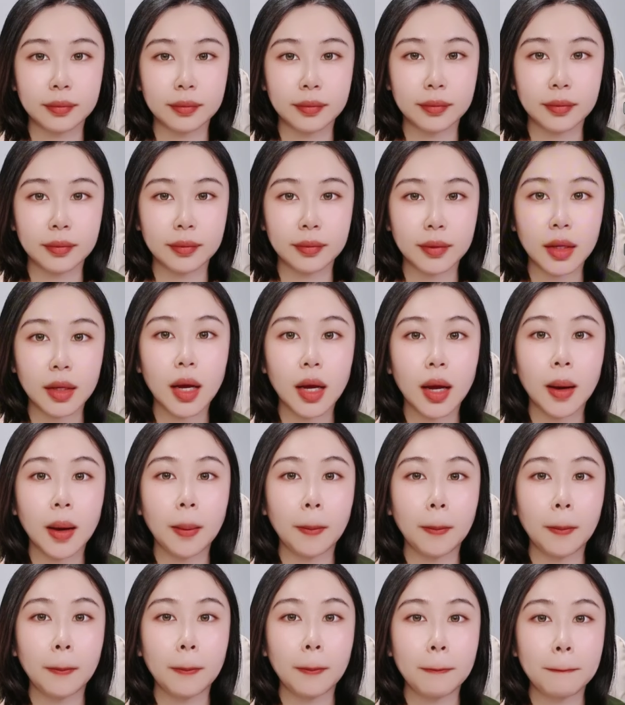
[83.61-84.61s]
As the
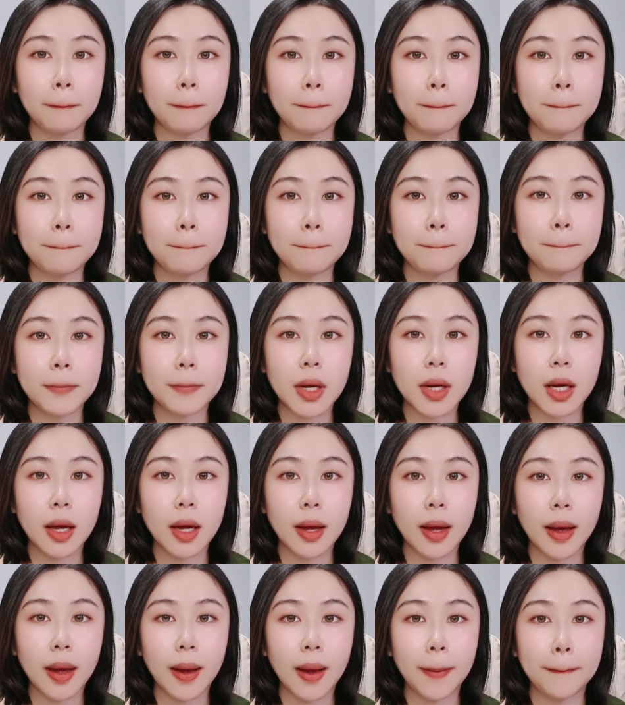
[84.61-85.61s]
muscles that you
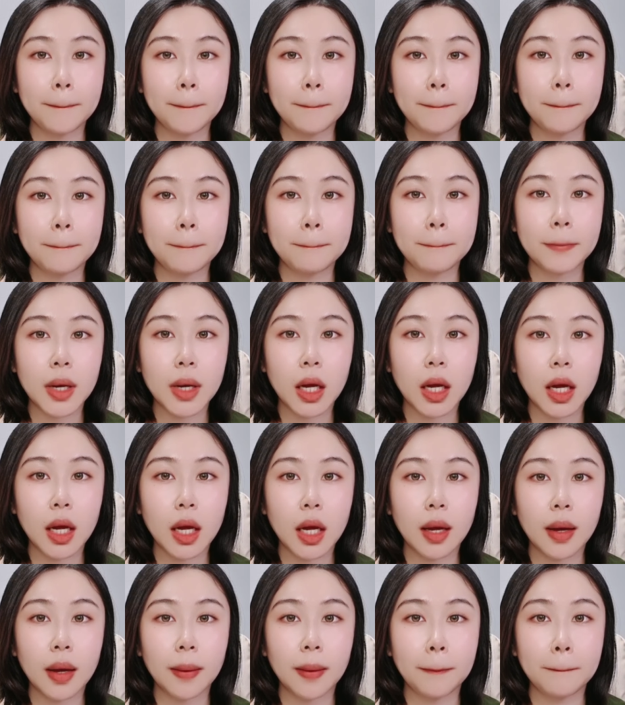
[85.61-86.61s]
use for your mother
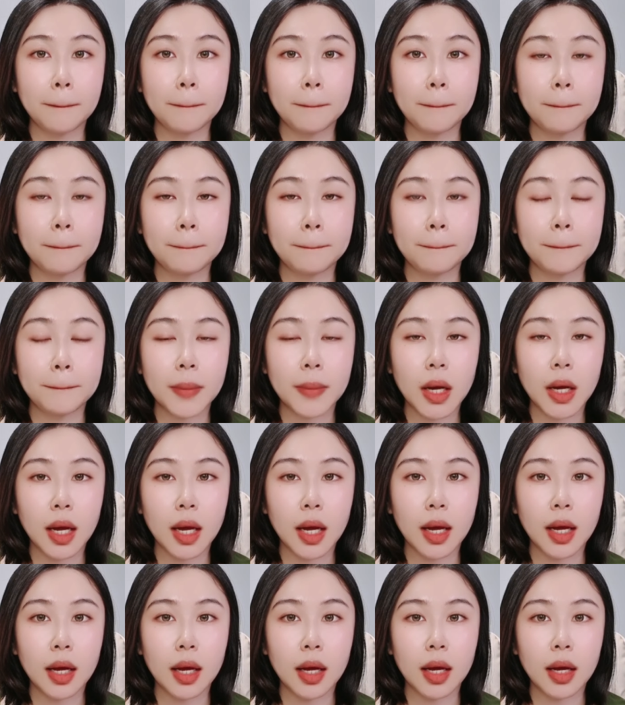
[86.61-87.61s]
tongue are
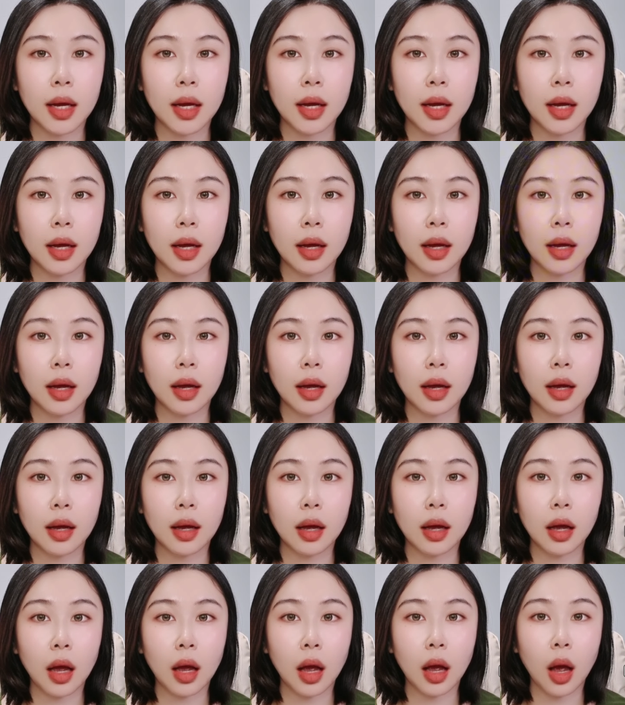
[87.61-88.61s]
different from the ones
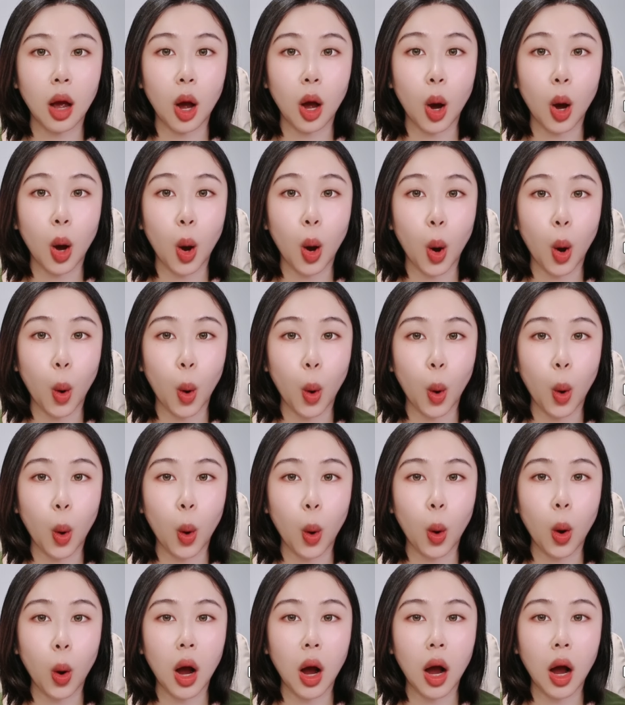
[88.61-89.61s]
that you use for
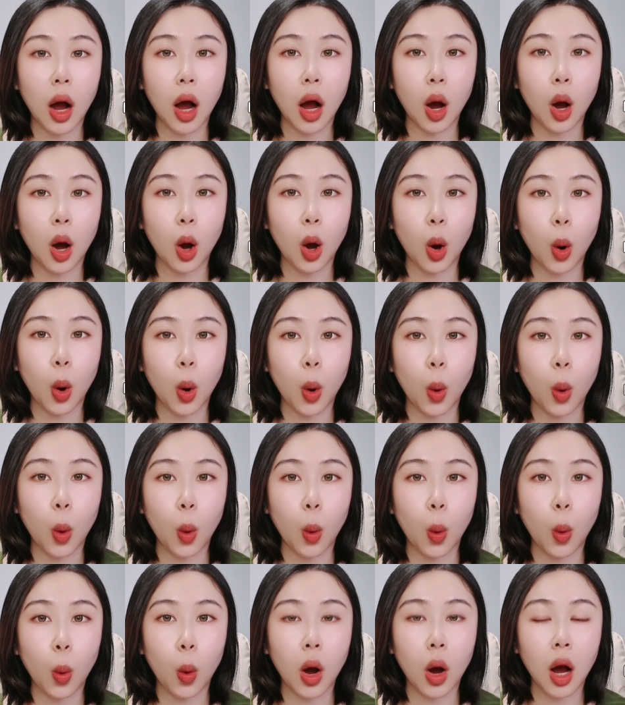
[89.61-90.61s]
Korean,
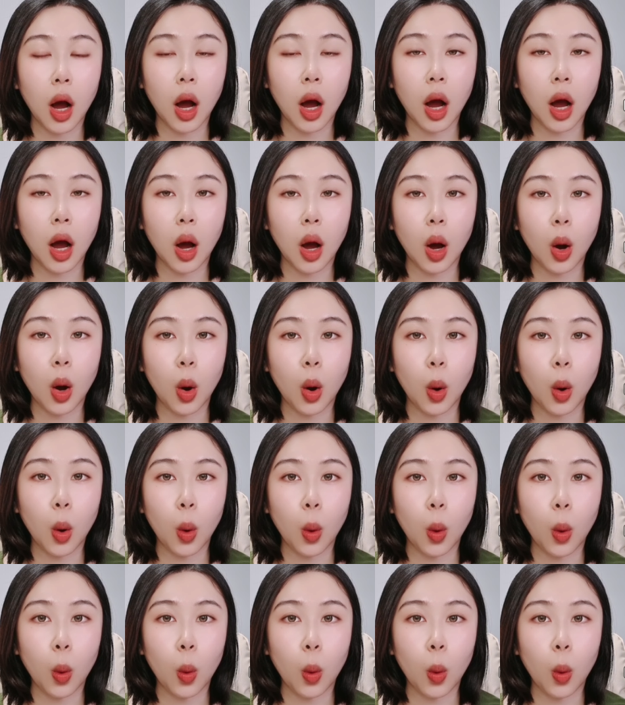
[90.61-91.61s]
if you don't
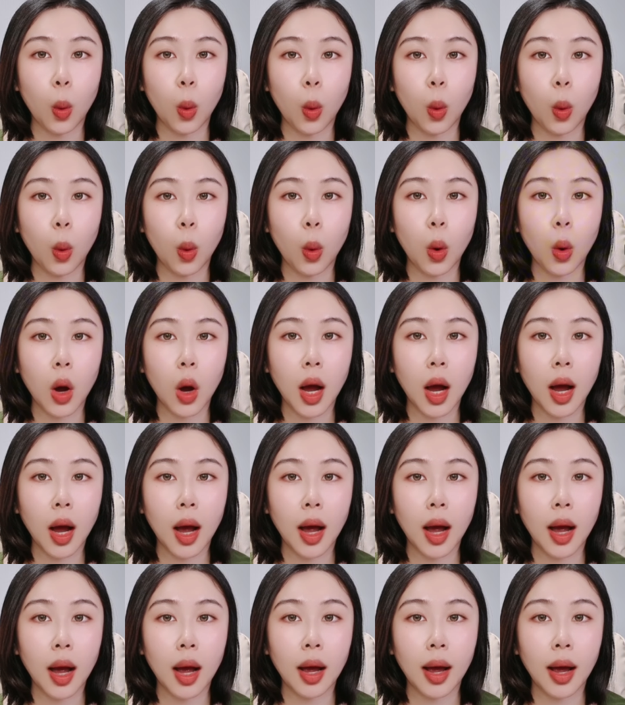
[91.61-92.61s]
train them on
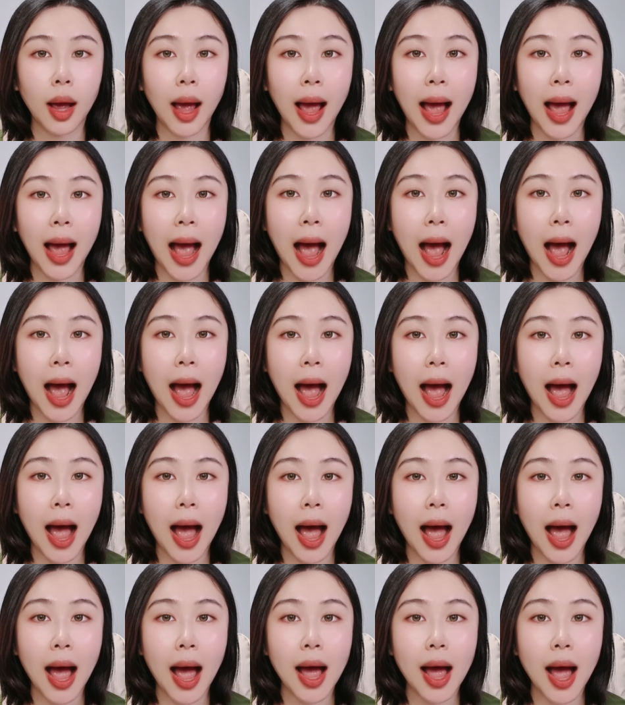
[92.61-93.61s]
purpose, your
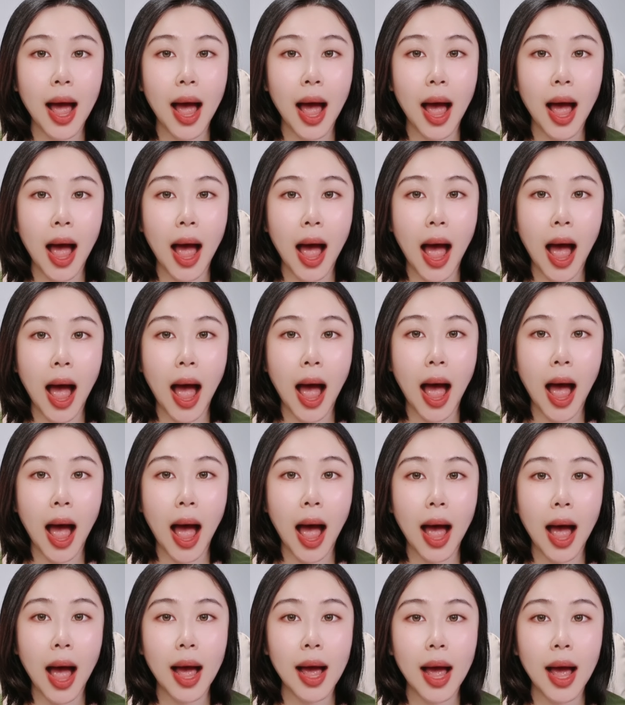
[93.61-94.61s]
mouth cannot
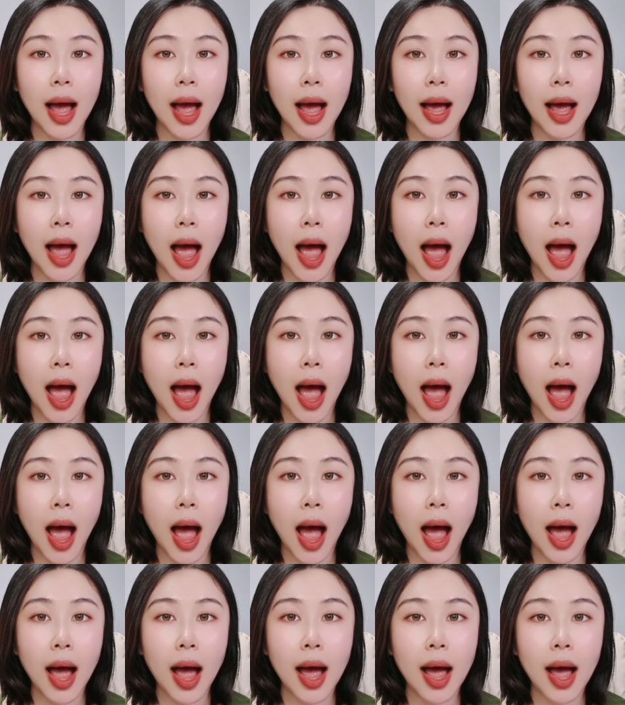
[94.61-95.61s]
control how your
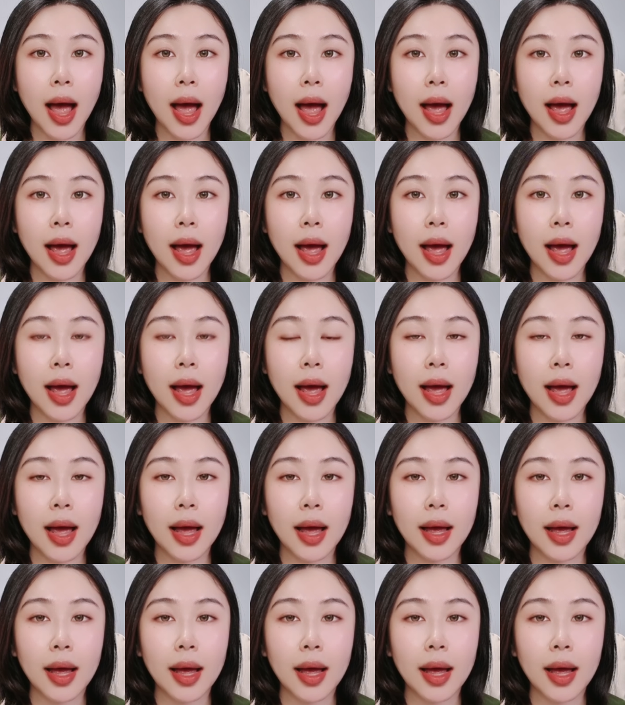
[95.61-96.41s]
mouth moves.